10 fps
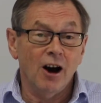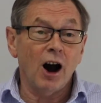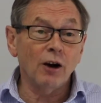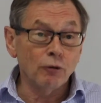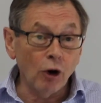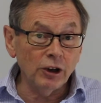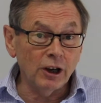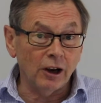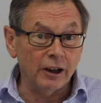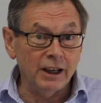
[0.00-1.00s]

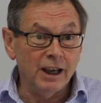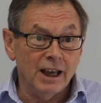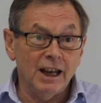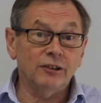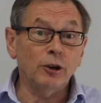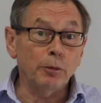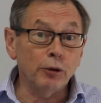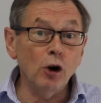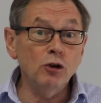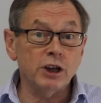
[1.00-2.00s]
Ironically, it is the
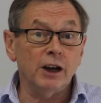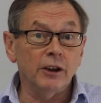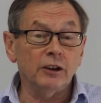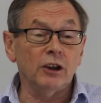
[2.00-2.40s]
project that